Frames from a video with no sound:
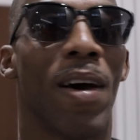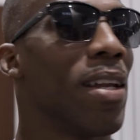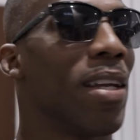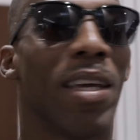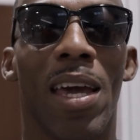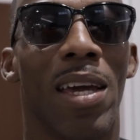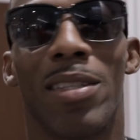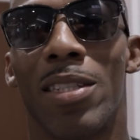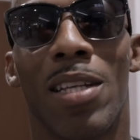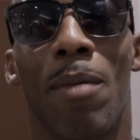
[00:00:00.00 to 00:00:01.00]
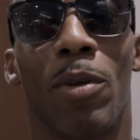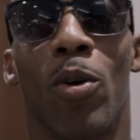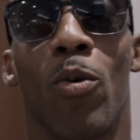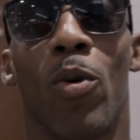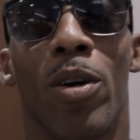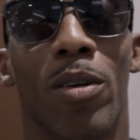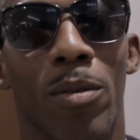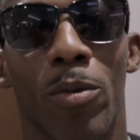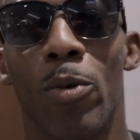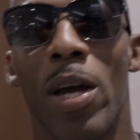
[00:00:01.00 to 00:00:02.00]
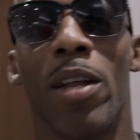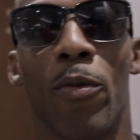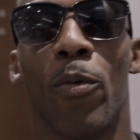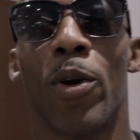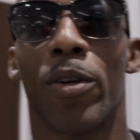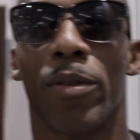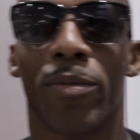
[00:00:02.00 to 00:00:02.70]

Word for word: fight in the cage, it's time to go to work. We're ready for work.